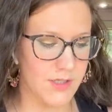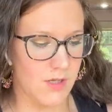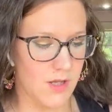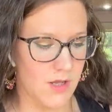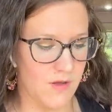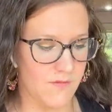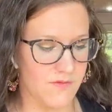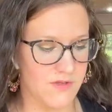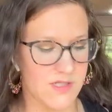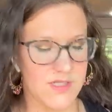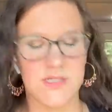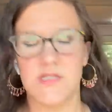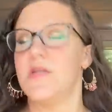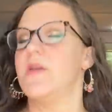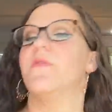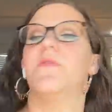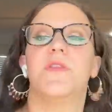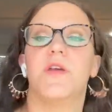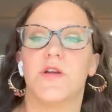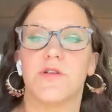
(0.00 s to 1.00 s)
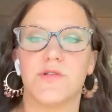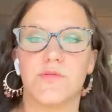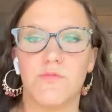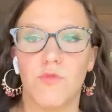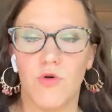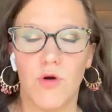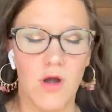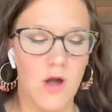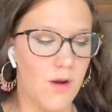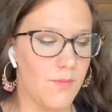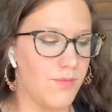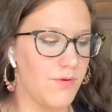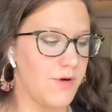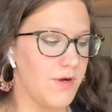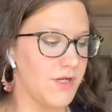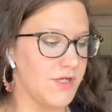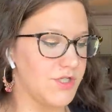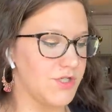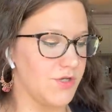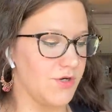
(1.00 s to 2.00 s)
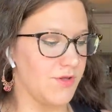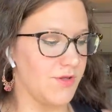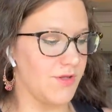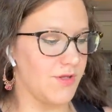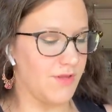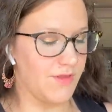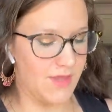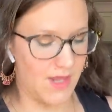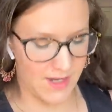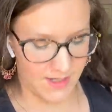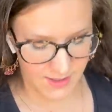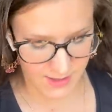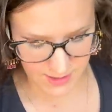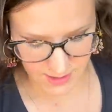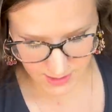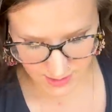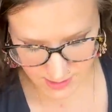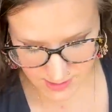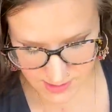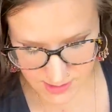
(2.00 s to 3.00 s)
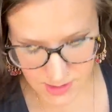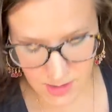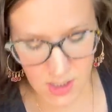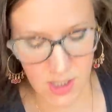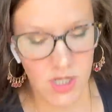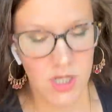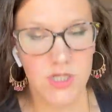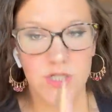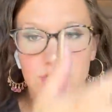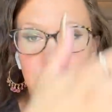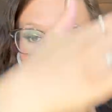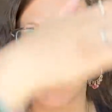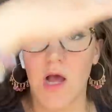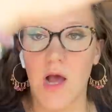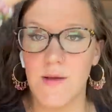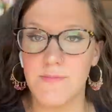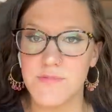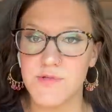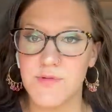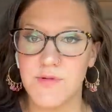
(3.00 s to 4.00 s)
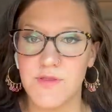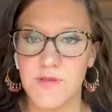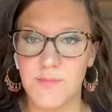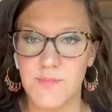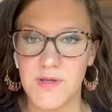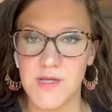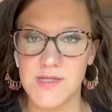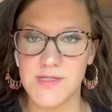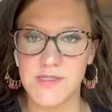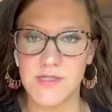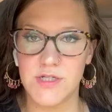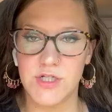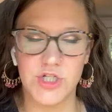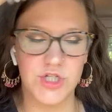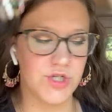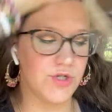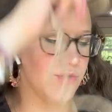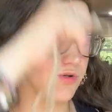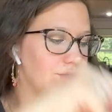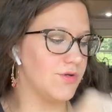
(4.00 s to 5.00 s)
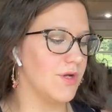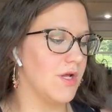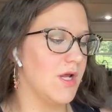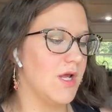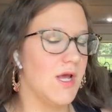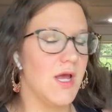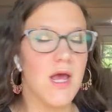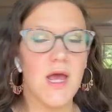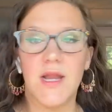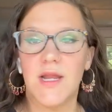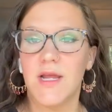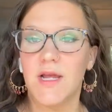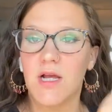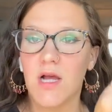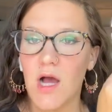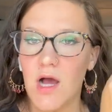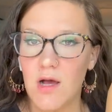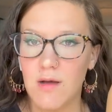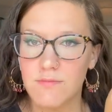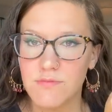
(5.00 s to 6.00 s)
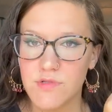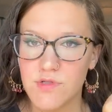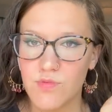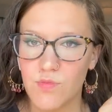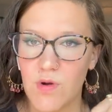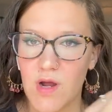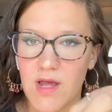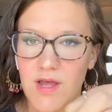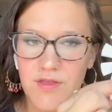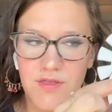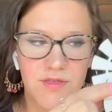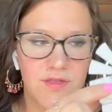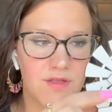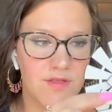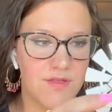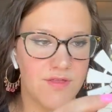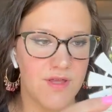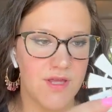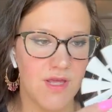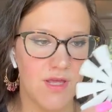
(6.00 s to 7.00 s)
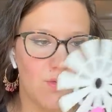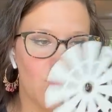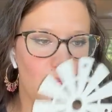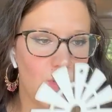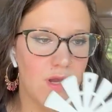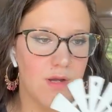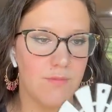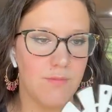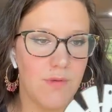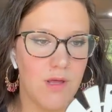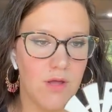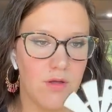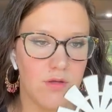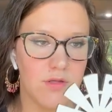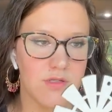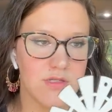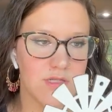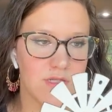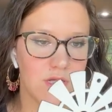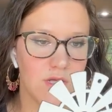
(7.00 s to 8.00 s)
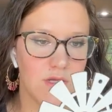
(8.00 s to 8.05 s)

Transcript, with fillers: I have to see if there's more. I'm pretty sure that, that it is. So it comes with a piece of jute, and it comes with the windmills.